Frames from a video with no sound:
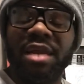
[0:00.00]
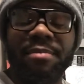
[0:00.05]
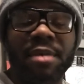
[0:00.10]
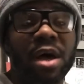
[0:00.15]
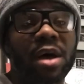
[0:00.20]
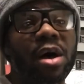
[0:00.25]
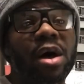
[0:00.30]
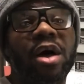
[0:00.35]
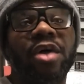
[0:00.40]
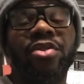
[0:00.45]

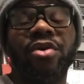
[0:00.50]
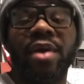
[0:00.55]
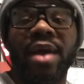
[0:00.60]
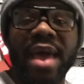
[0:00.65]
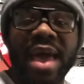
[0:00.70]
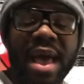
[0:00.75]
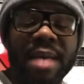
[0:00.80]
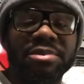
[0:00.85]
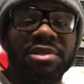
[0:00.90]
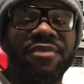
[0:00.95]
about all their
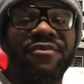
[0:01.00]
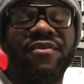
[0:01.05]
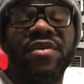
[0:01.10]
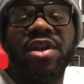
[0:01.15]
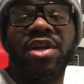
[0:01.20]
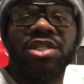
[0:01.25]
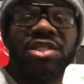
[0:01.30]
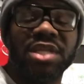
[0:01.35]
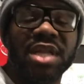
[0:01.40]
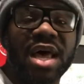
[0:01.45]
apps.
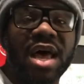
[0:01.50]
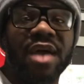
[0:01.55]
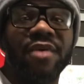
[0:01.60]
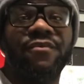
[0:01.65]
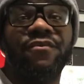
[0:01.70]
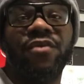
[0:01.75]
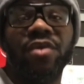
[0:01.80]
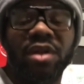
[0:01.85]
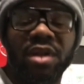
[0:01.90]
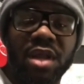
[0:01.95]
Finish Line,
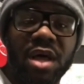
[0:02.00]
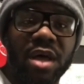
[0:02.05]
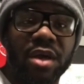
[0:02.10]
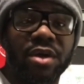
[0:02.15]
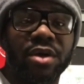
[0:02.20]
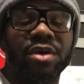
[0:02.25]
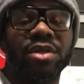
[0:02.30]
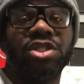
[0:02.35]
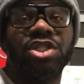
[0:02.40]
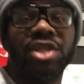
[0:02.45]
Foot
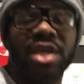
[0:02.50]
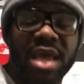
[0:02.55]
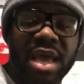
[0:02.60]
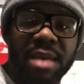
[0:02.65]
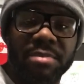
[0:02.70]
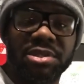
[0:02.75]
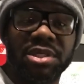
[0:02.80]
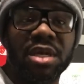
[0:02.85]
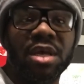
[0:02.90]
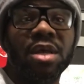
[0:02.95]
Locker,
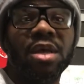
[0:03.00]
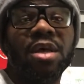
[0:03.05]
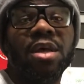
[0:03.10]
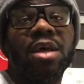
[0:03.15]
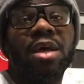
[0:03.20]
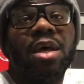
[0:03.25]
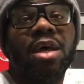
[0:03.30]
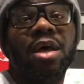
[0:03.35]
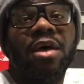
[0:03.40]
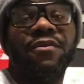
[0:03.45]
Champs,
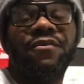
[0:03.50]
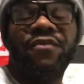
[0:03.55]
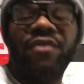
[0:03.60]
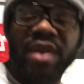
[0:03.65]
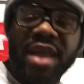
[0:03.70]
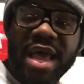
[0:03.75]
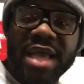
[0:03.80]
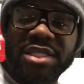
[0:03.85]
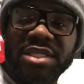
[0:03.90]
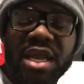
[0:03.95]

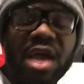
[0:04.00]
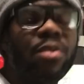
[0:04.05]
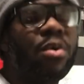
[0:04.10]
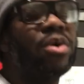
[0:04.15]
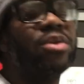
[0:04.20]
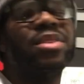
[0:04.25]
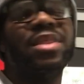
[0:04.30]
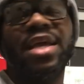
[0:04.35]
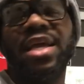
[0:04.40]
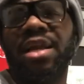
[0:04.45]
Foot Action. They
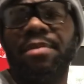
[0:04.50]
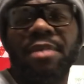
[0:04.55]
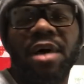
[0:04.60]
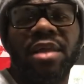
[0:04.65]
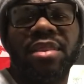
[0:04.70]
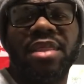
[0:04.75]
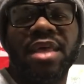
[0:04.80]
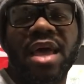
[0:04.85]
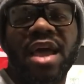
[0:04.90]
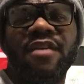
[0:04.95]
weren't thinking
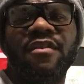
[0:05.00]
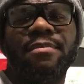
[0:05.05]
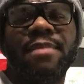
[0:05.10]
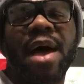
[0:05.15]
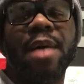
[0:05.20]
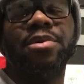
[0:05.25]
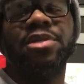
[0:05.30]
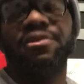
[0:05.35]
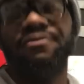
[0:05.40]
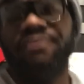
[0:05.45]
about that. Everybody was